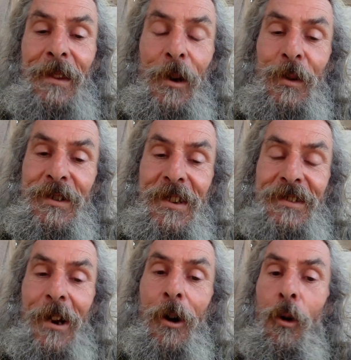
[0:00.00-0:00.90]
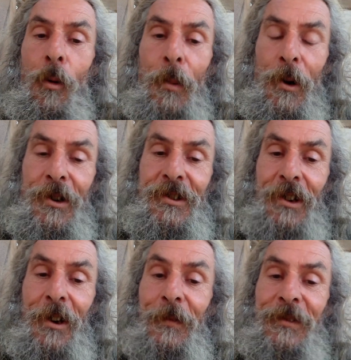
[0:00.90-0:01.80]
there was this whole
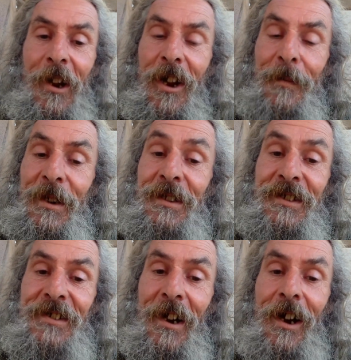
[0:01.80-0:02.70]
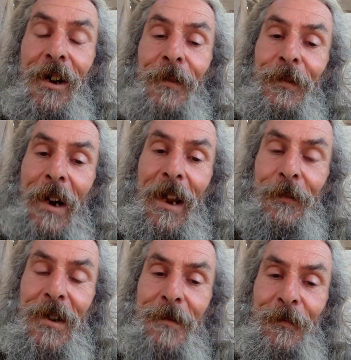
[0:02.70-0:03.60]
push of diamonds are
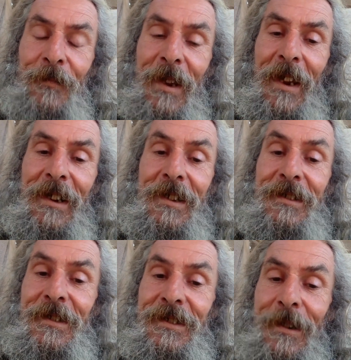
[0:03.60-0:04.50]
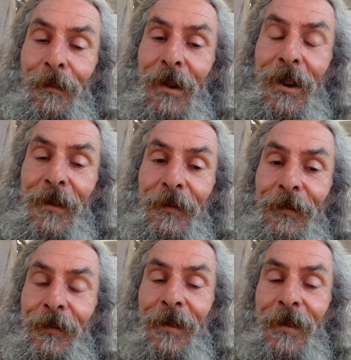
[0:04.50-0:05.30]
forever, and it's a symbol of